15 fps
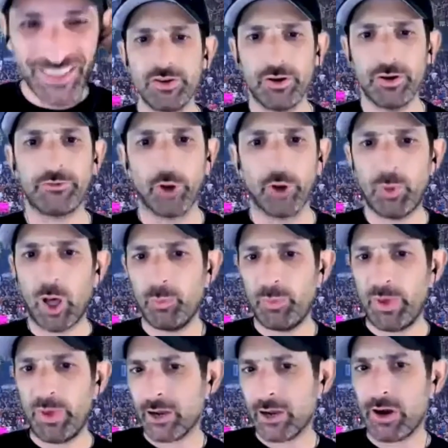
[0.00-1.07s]
football
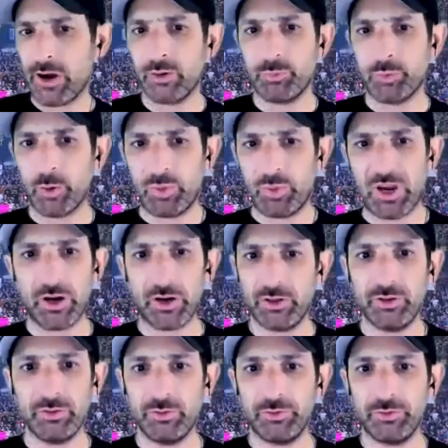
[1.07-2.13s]
background prepare
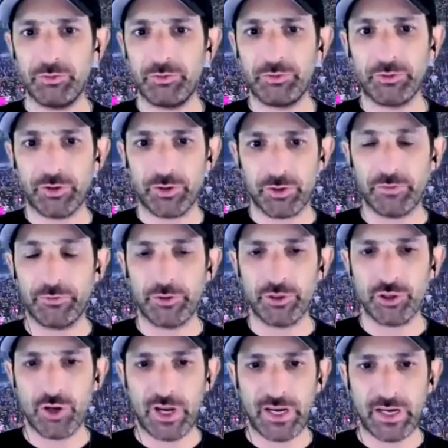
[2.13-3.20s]
you for
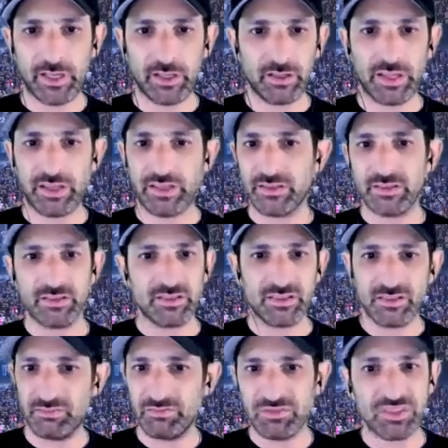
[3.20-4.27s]
training, like
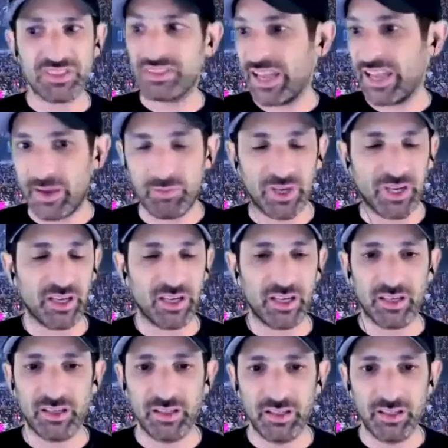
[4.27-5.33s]

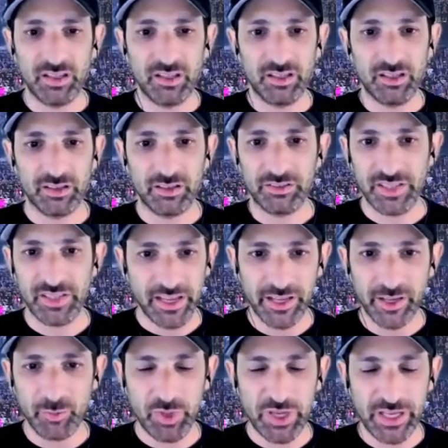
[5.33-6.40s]
stamina,
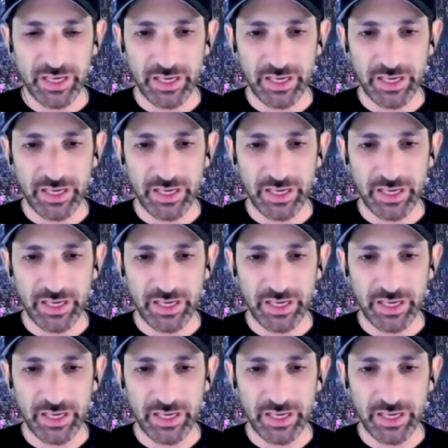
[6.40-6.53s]
taking a beating?